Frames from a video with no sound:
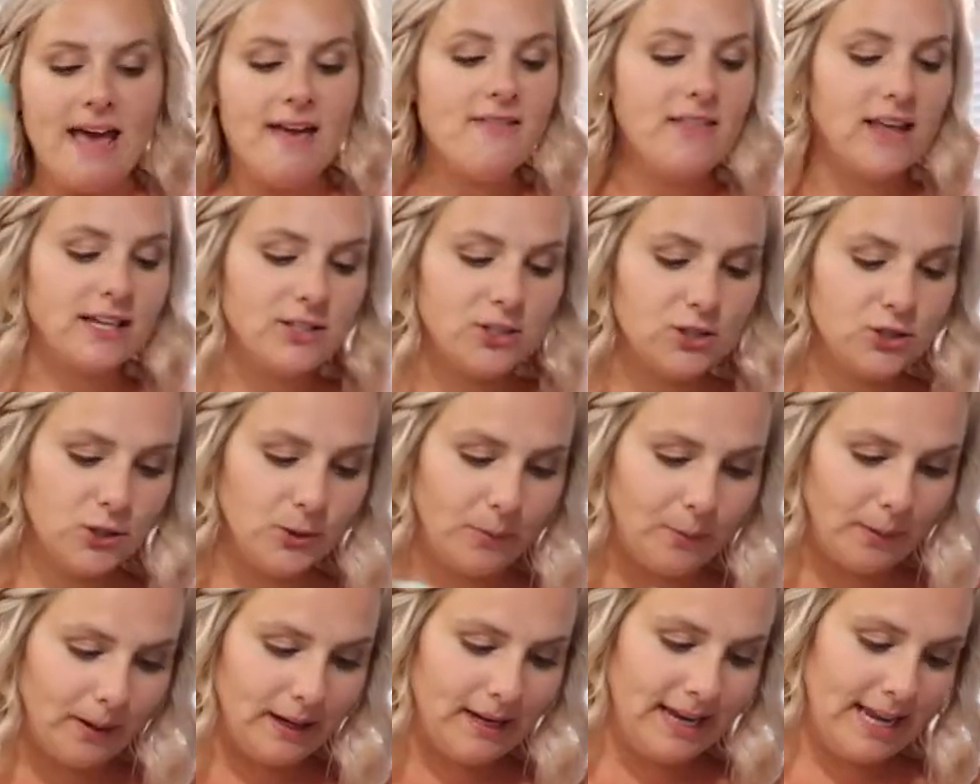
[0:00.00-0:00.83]
that's
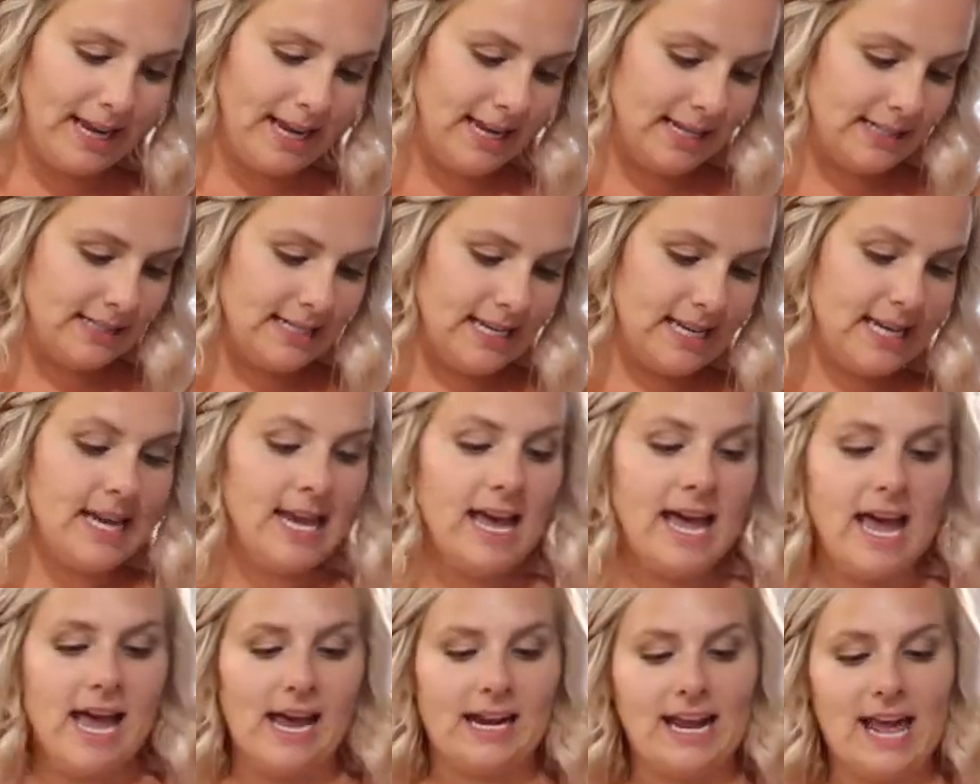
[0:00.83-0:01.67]
super handy
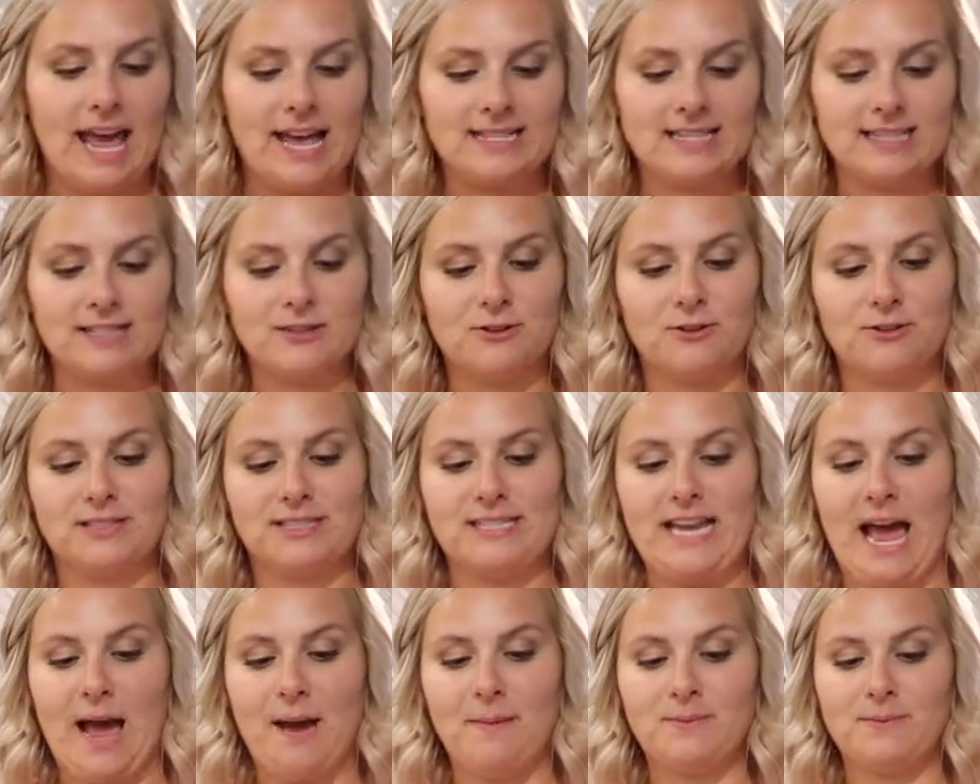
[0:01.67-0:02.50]
and it has a little
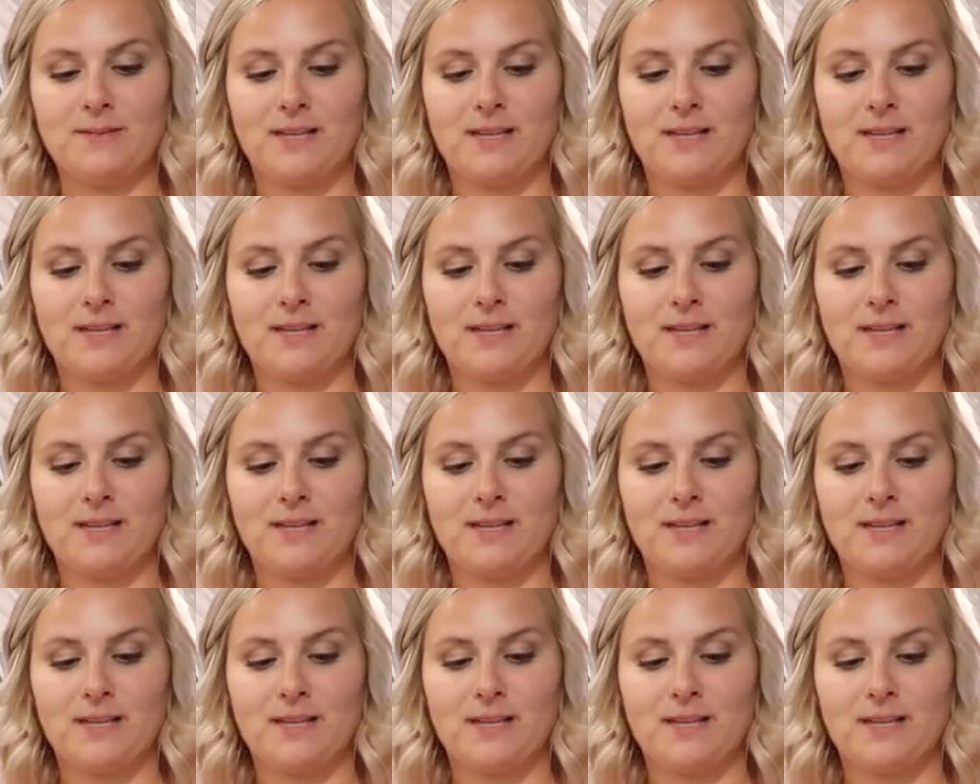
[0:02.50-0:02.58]
snap